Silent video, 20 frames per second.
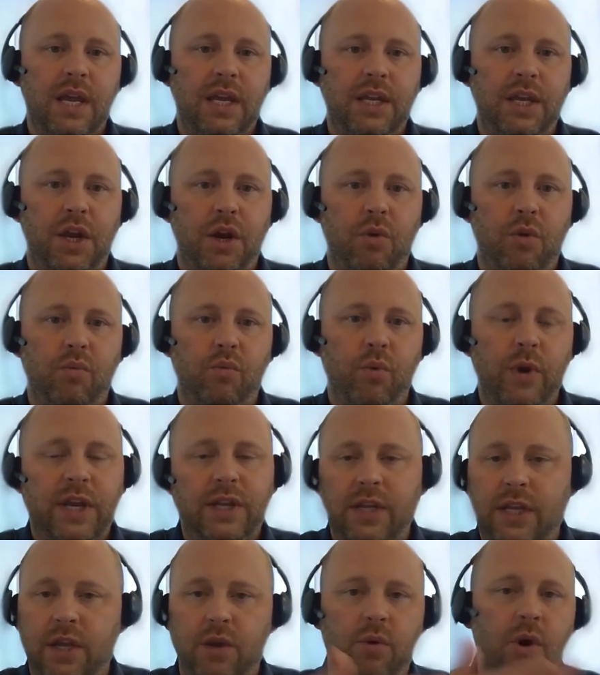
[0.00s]
you know
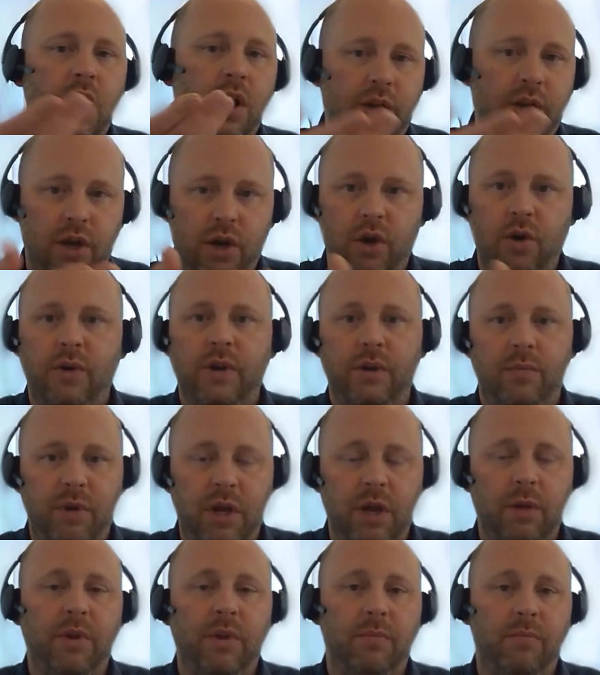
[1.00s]
read the qr code and be
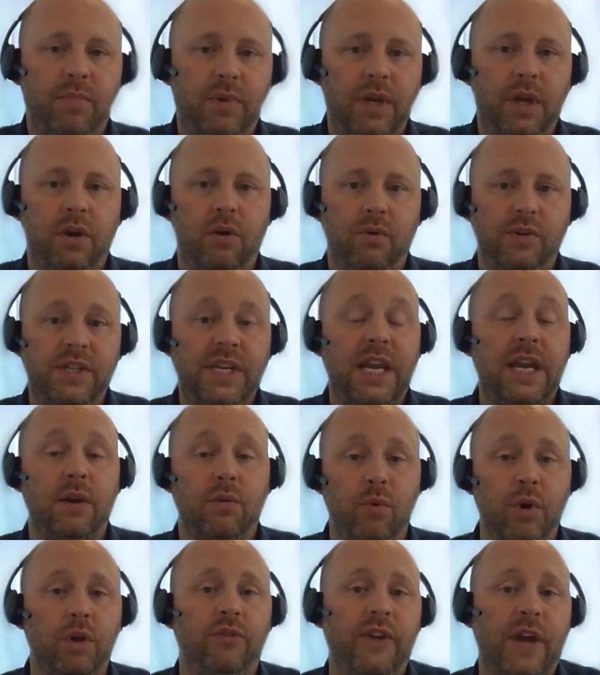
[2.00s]
able to you know see in
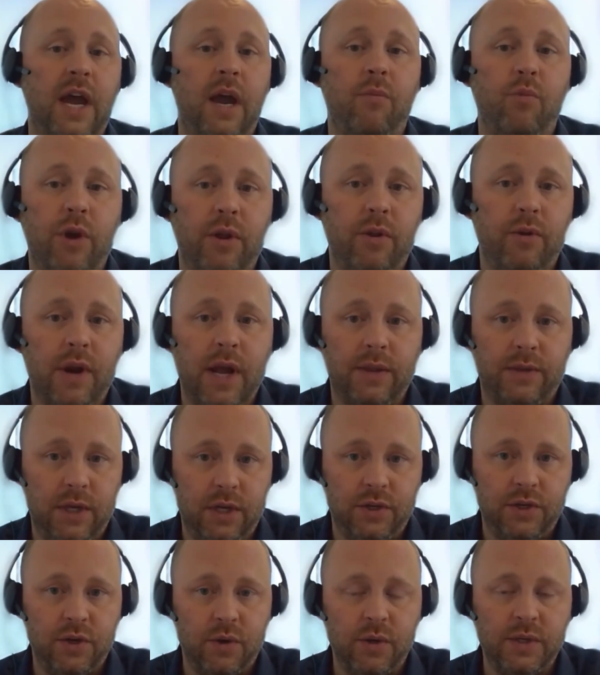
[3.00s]
real time whether or not the
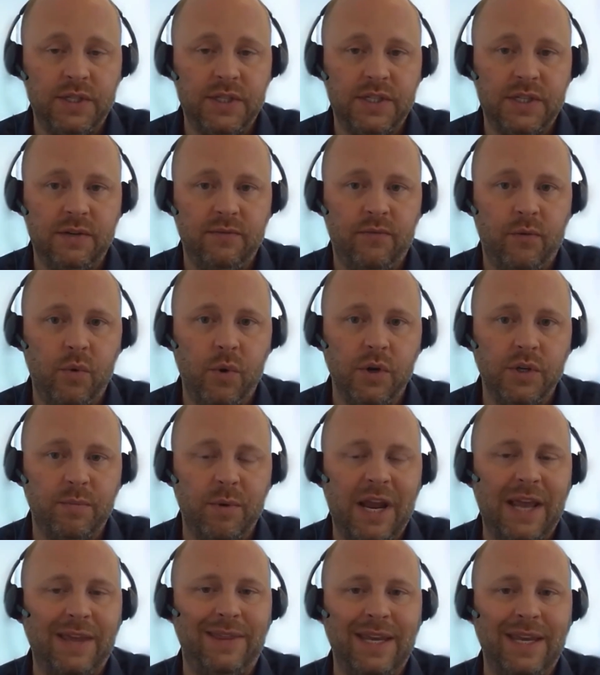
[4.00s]
insurance is enforced
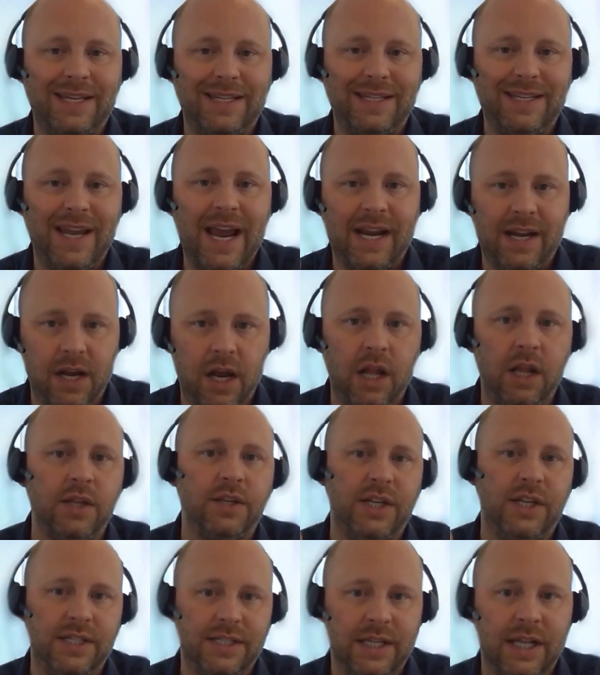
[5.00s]
but i think
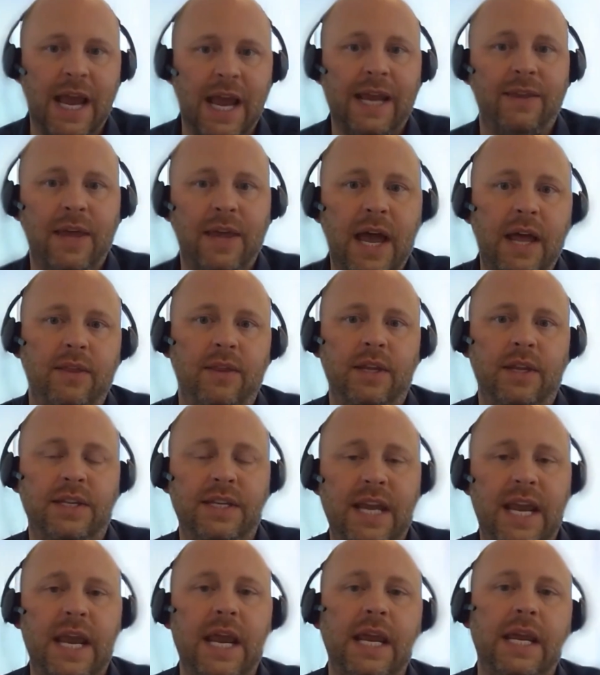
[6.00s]
technologies like that that
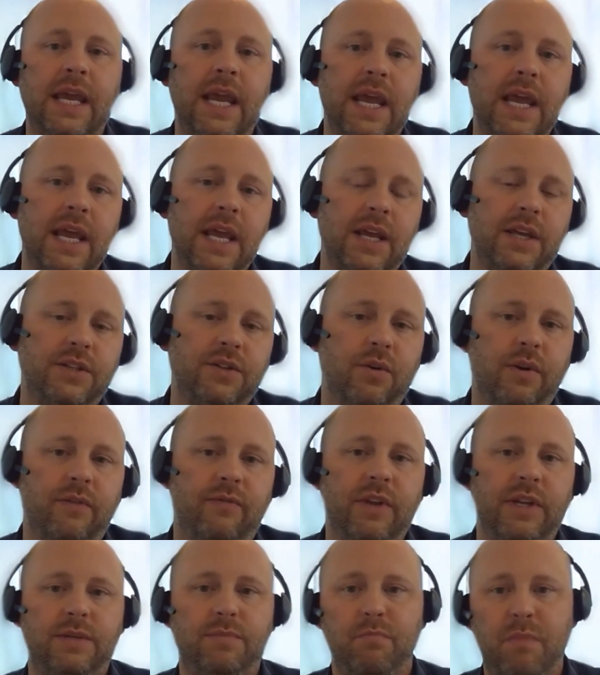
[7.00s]
take sort
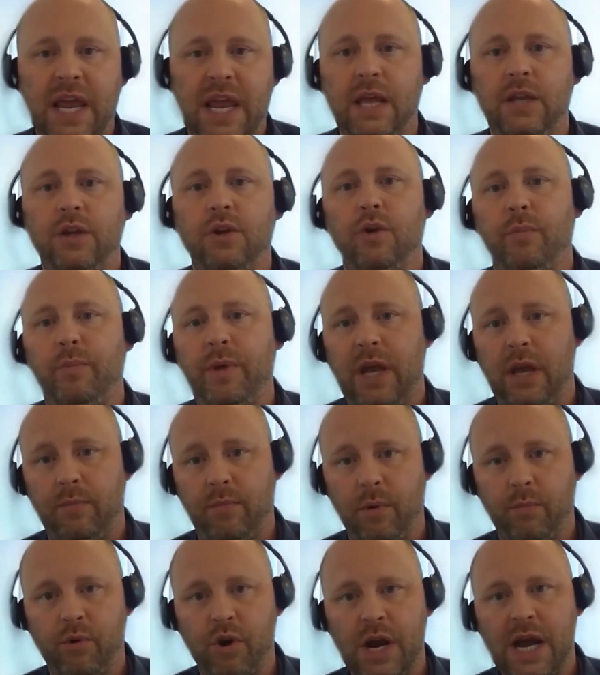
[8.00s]
of this manual
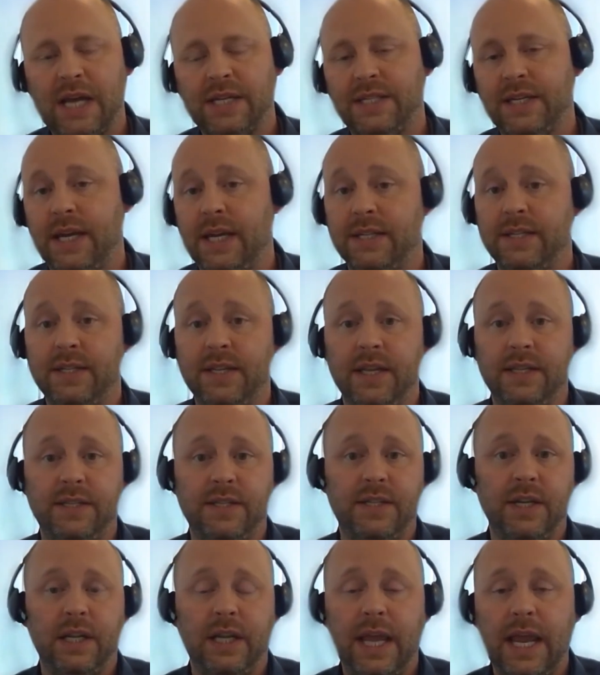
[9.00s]
paper process
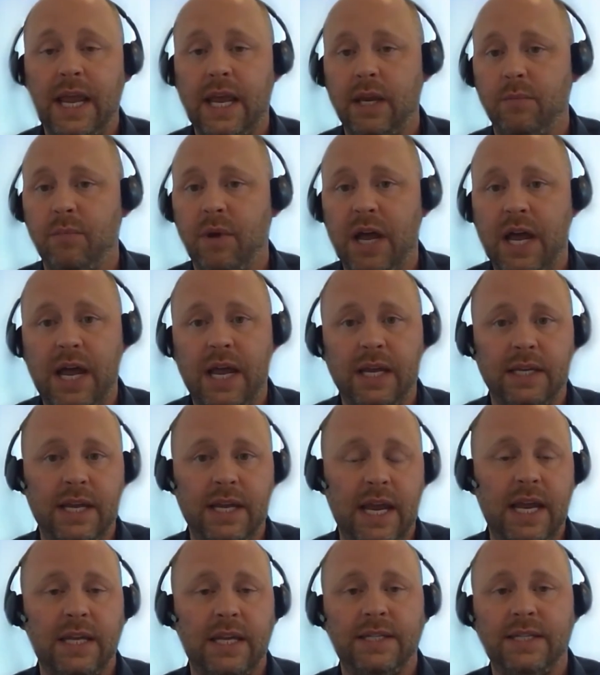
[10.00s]
that's delayed by
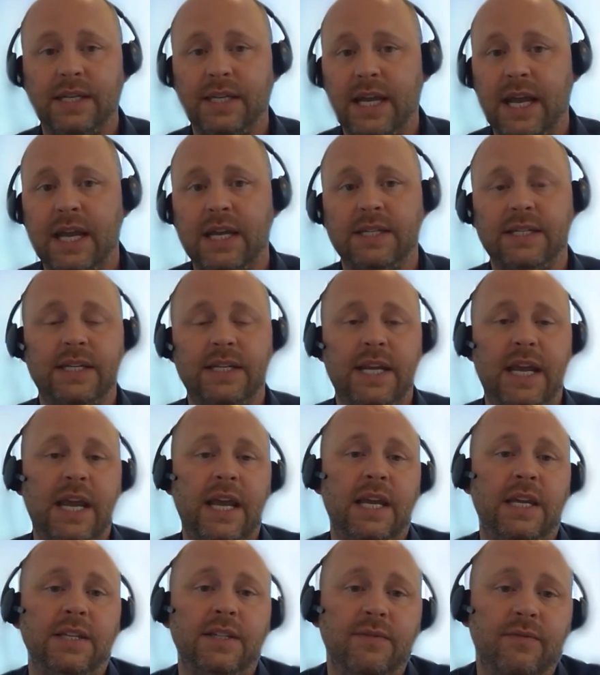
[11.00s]
days and days and
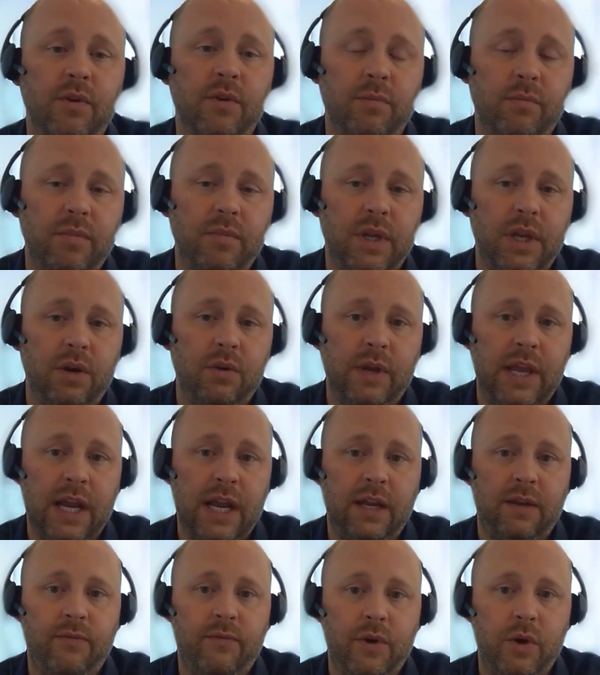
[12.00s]
days from you know
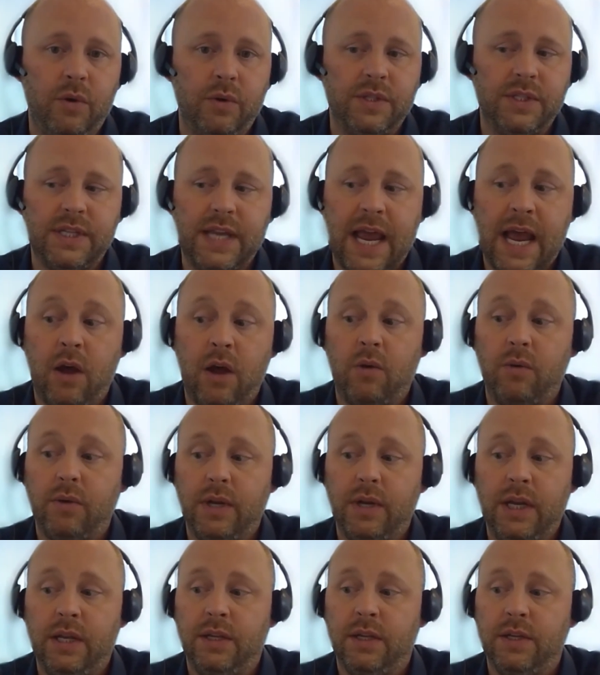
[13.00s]
getting folks out
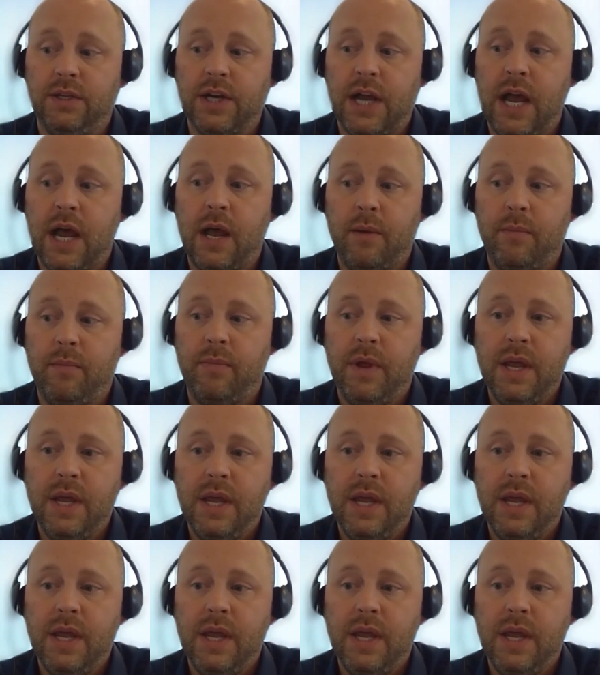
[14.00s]
in the job